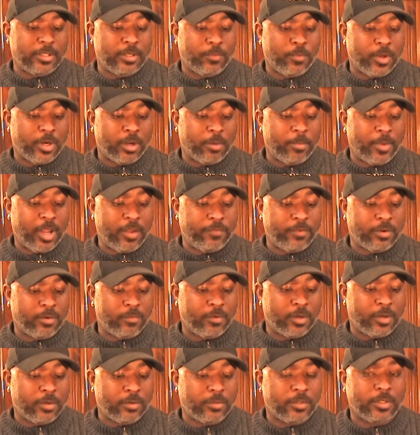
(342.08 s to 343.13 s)
the one on Mayfield
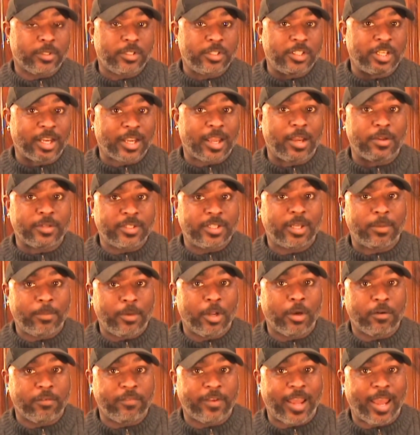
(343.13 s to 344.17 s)
Road, check out Tim
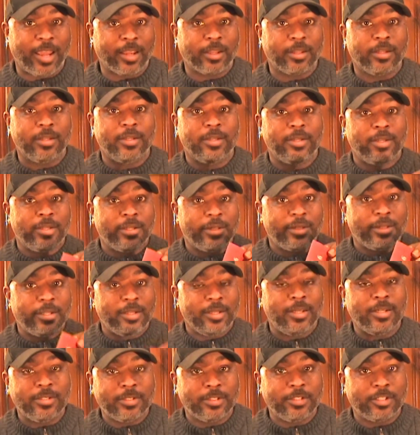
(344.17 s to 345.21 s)
Novak.
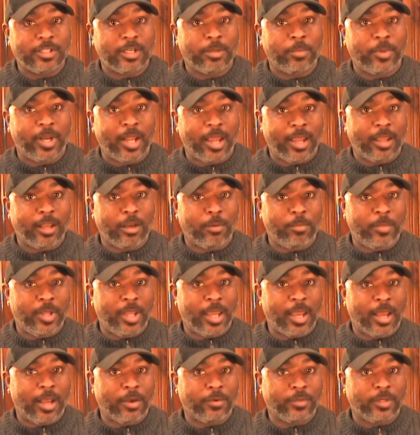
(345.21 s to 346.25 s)
He's a gentleman that helped me
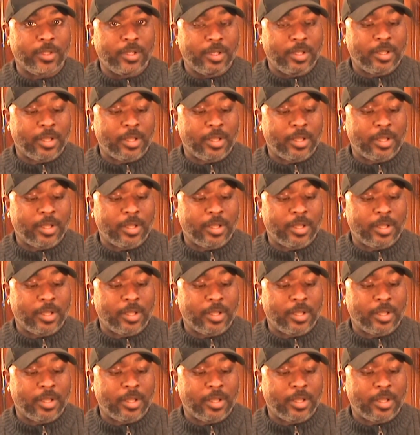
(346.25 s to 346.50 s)
out.